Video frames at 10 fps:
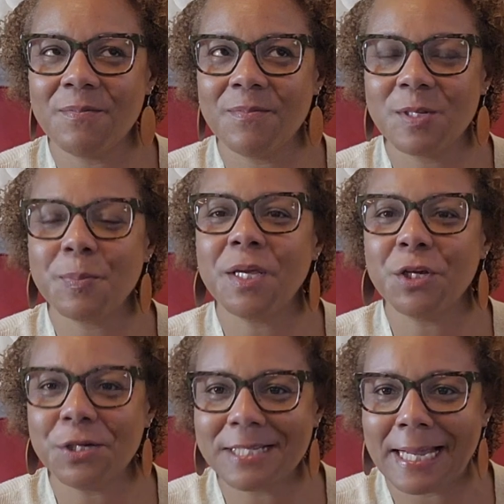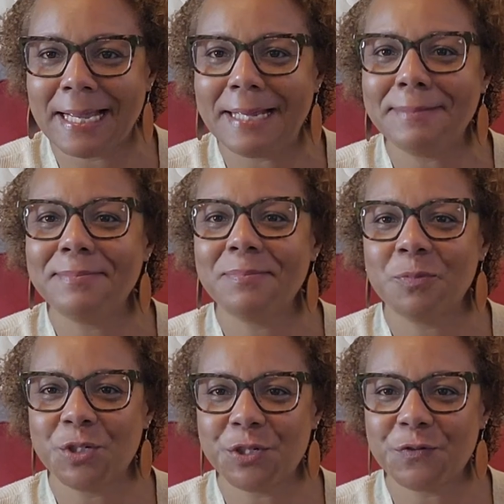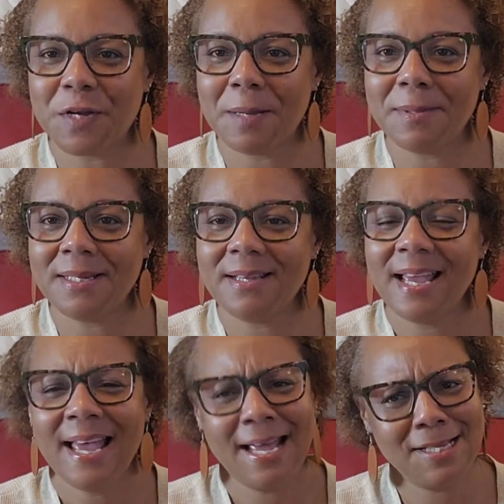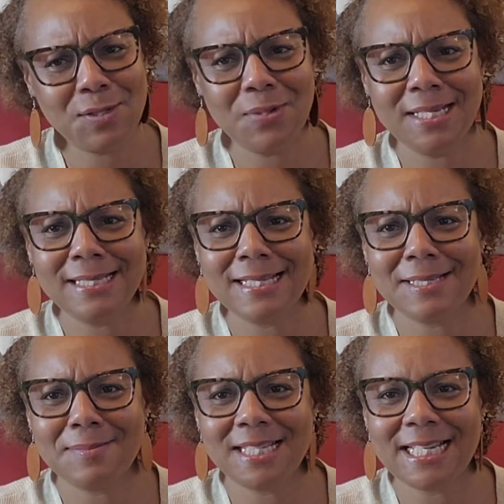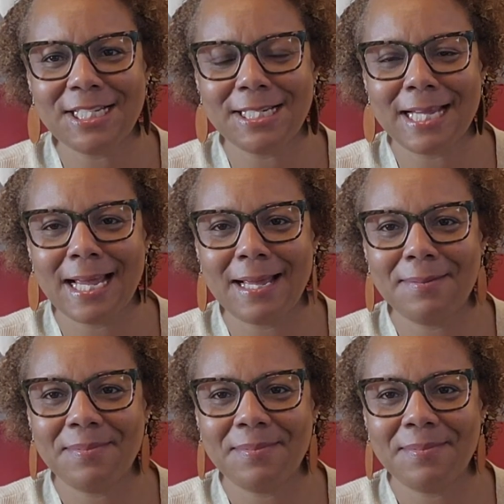spend good time with your family and squeeze in some stitchy time.